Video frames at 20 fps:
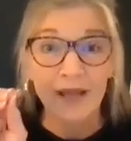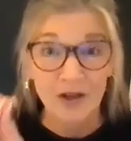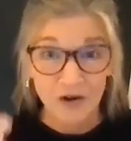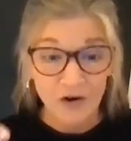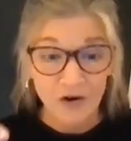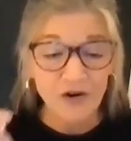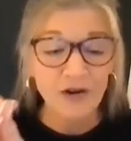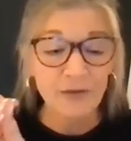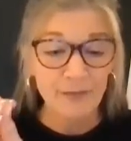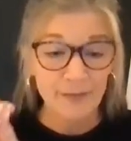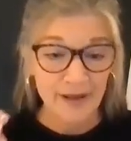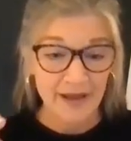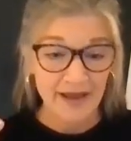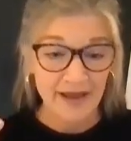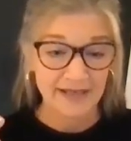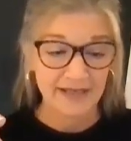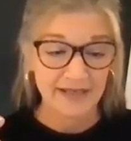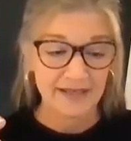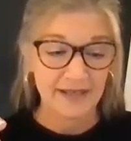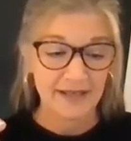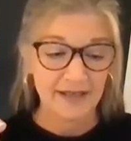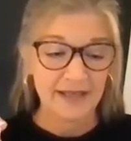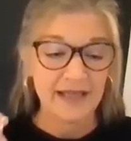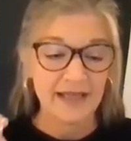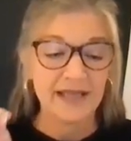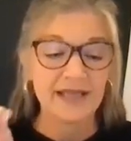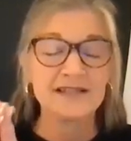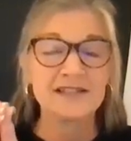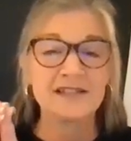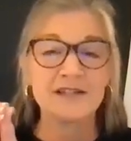my current body
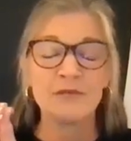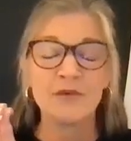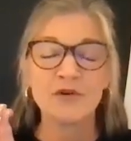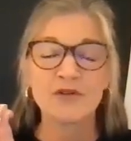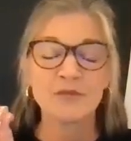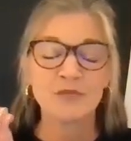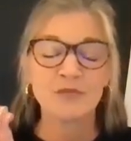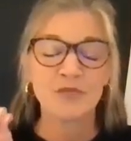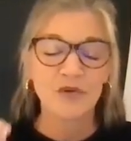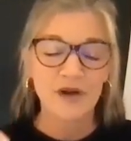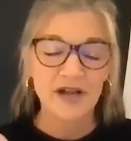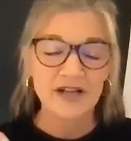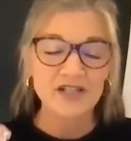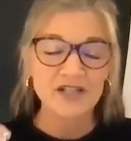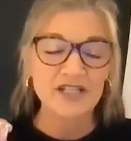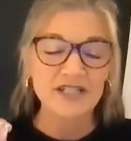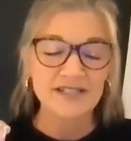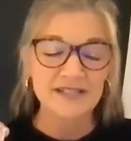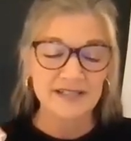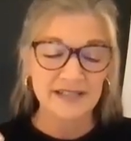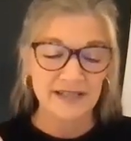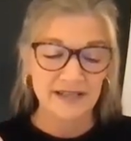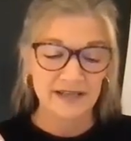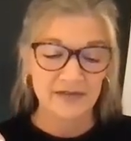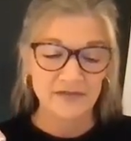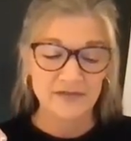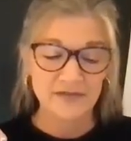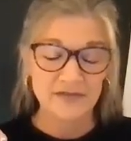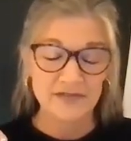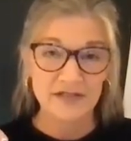is the most precious
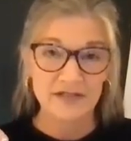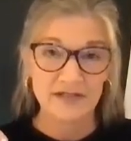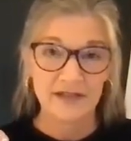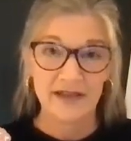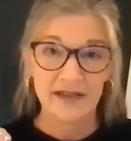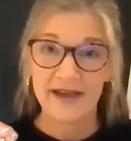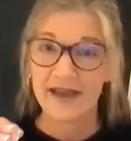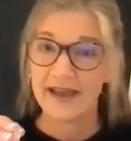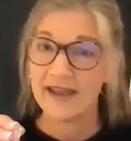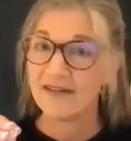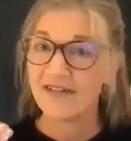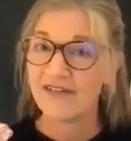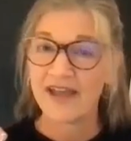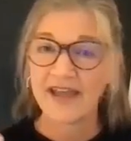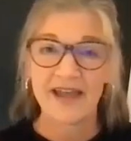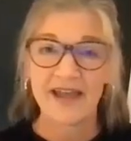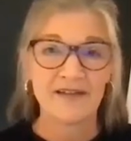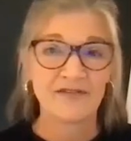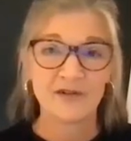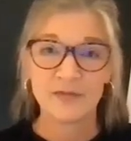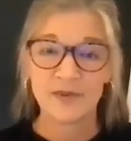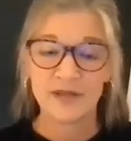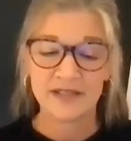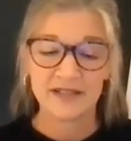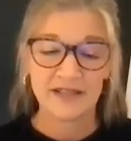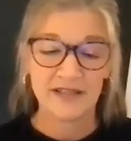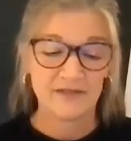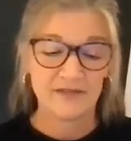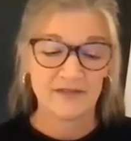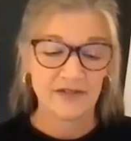gift I have ever
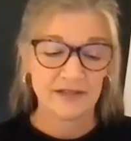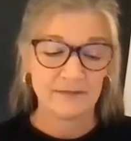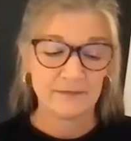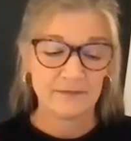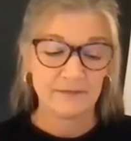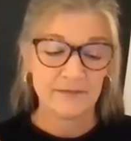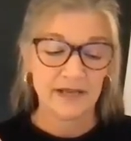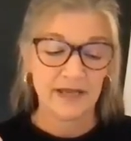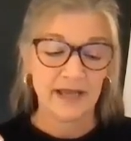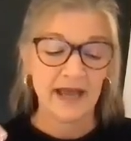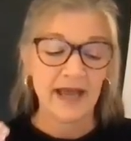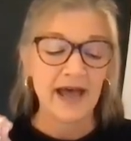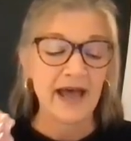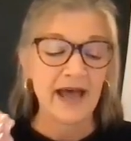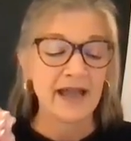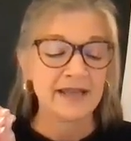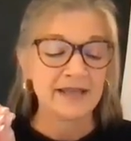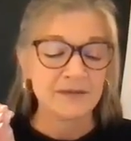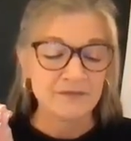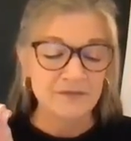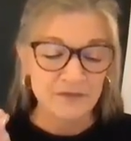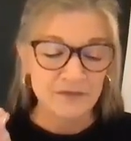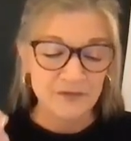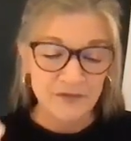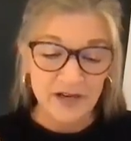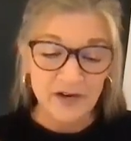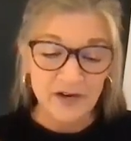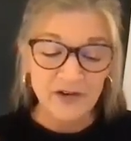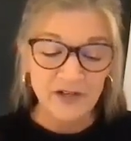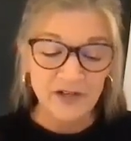been given. I am
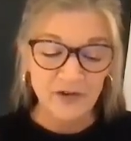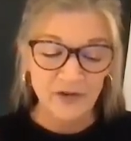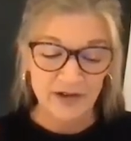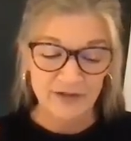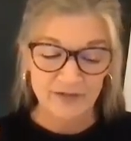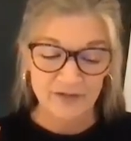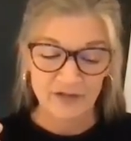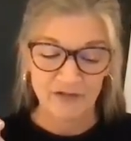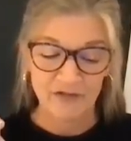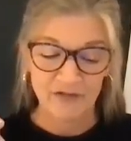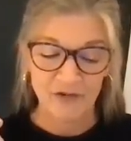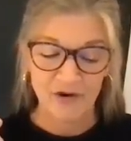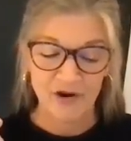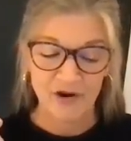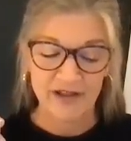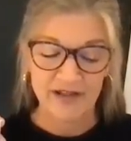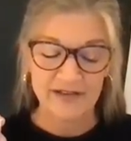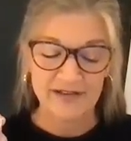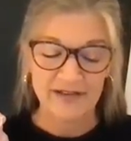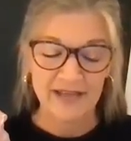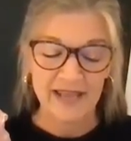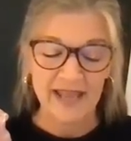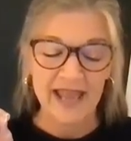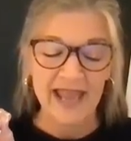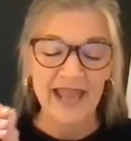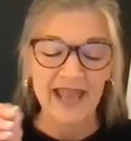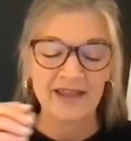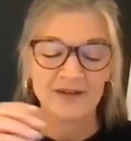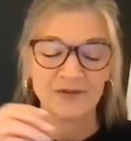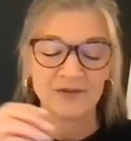very grateful for it
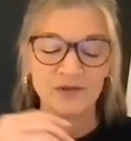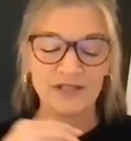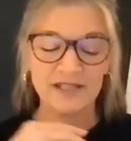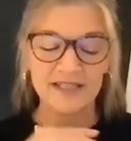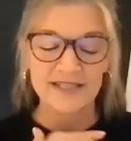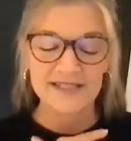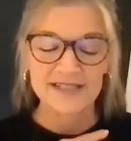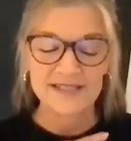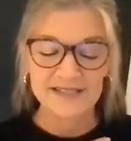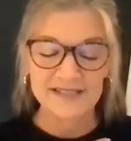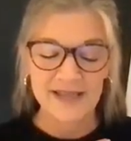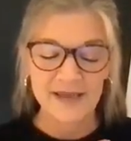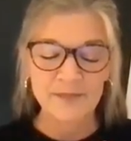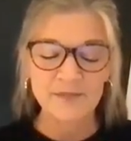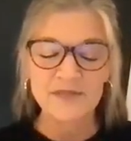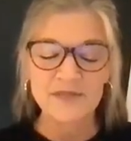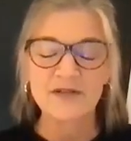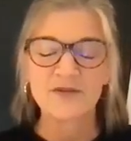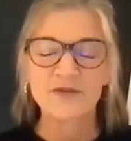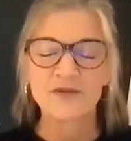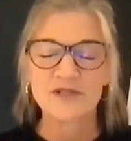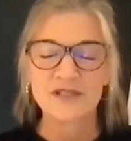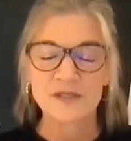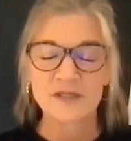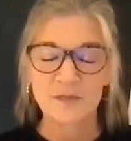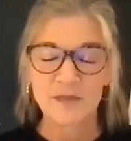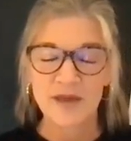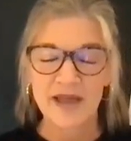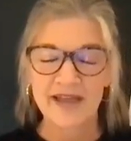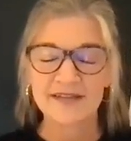and will accept,
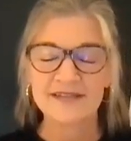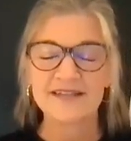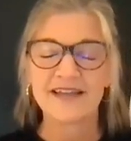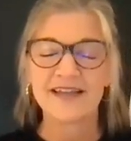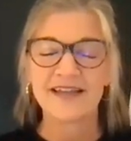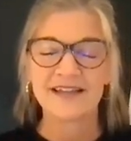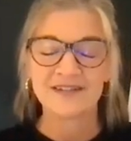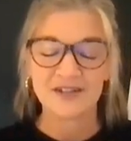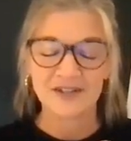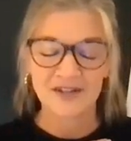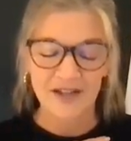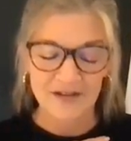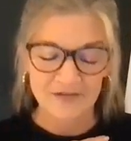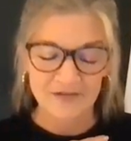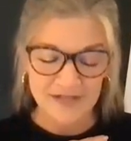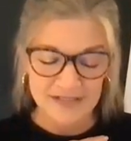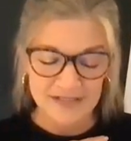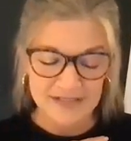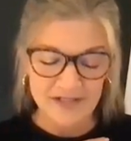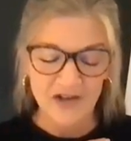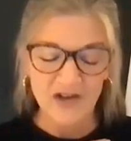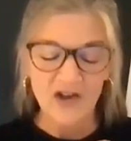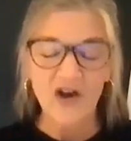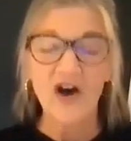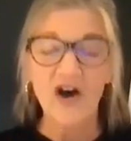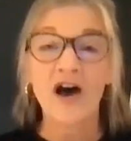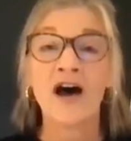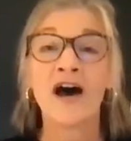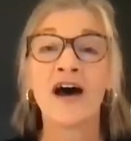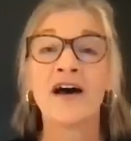respect, and love it
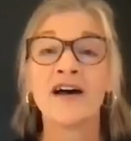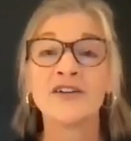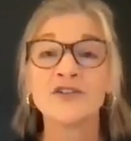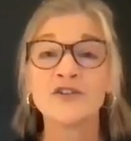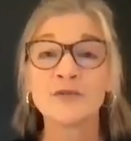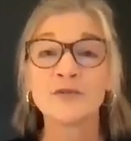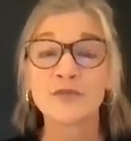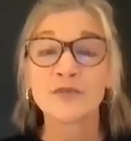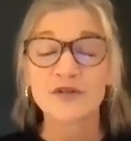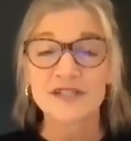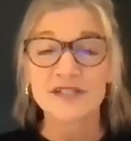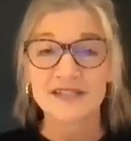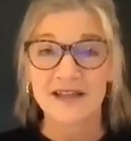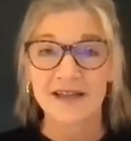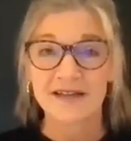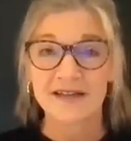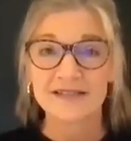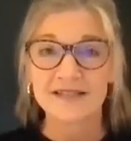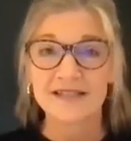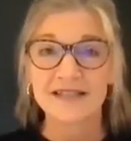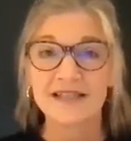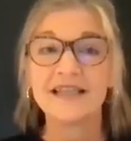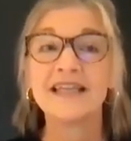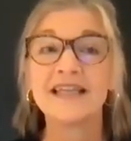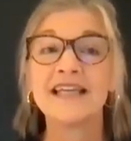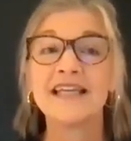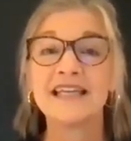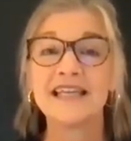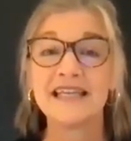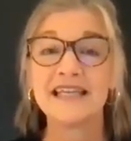100%
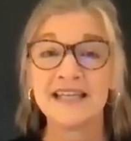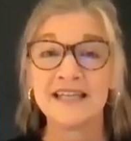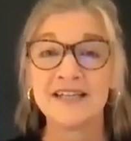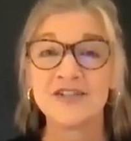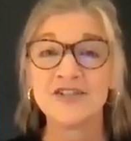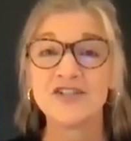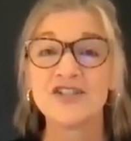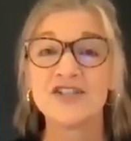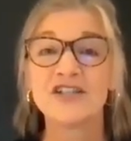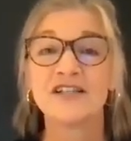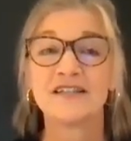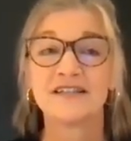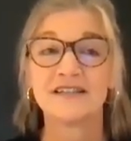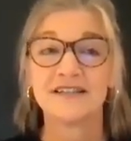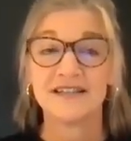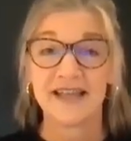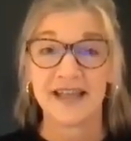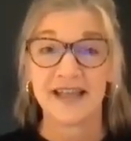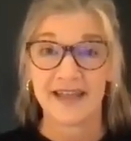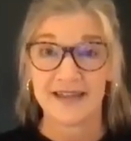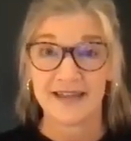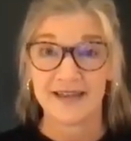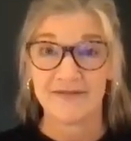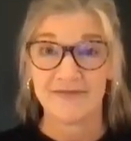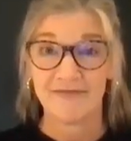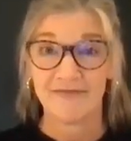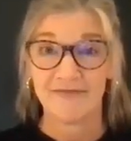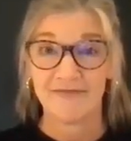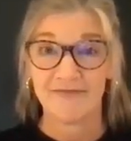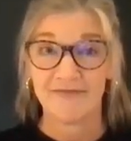each day.
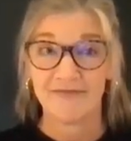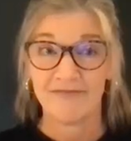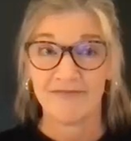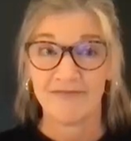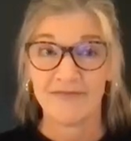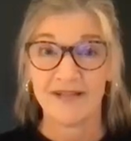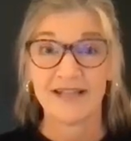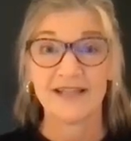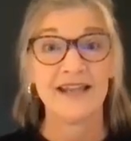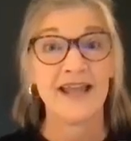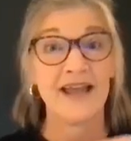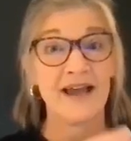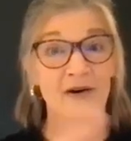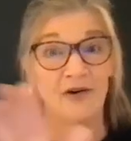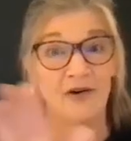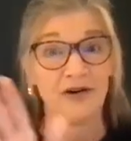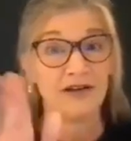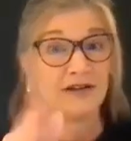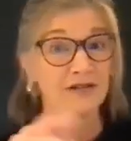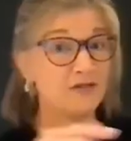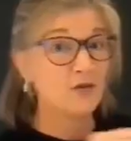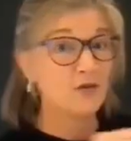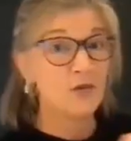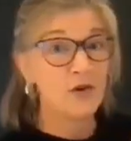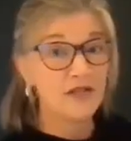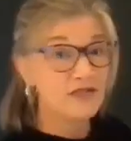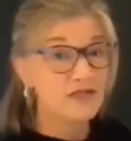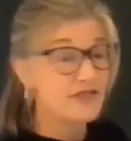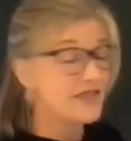Now, if you